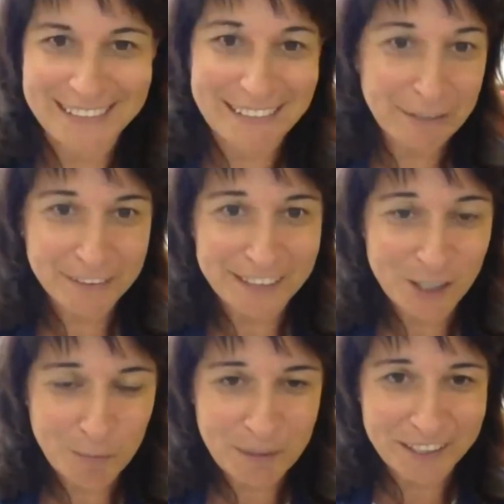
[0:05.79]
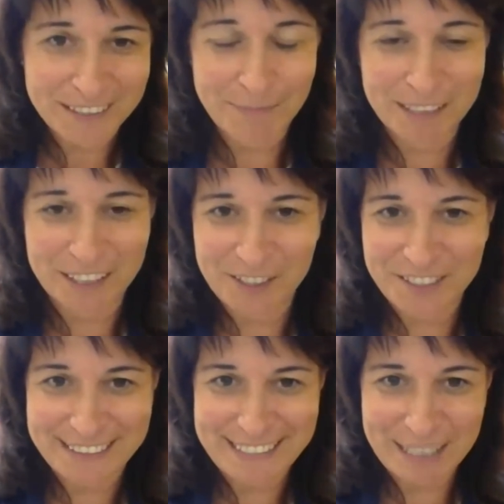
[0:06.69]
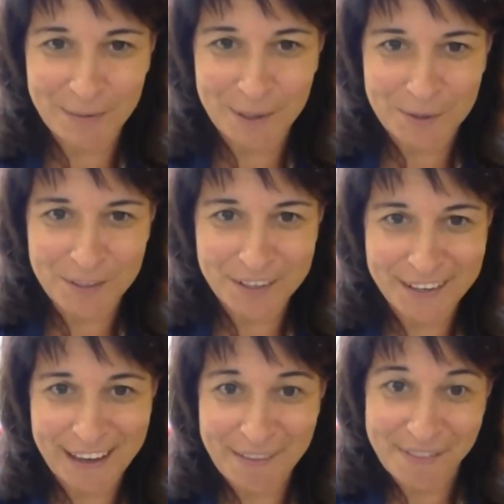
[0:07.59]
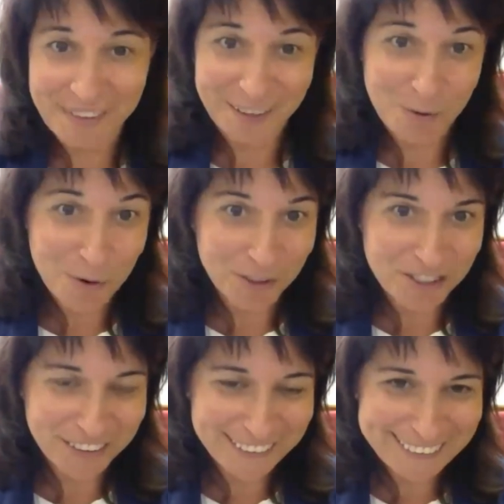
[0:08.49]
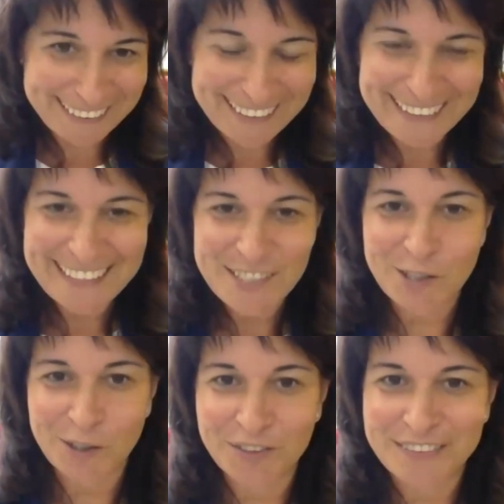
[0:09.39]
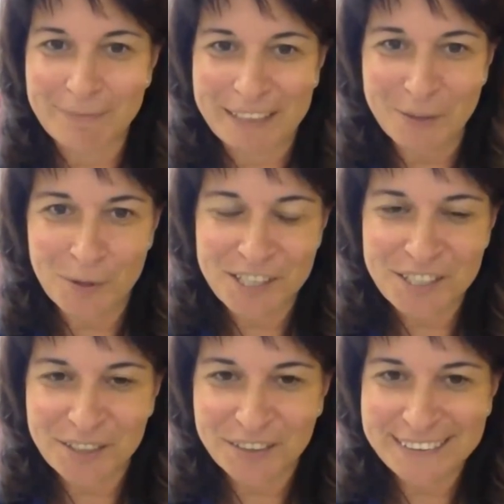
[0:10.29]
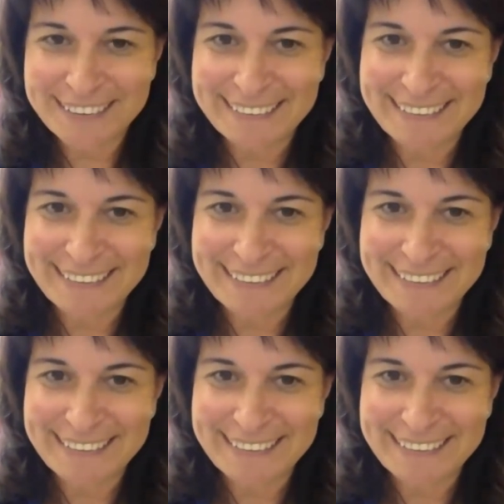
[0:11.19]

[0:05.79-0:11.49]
a different topic because it is about ethical washing. So the main question, it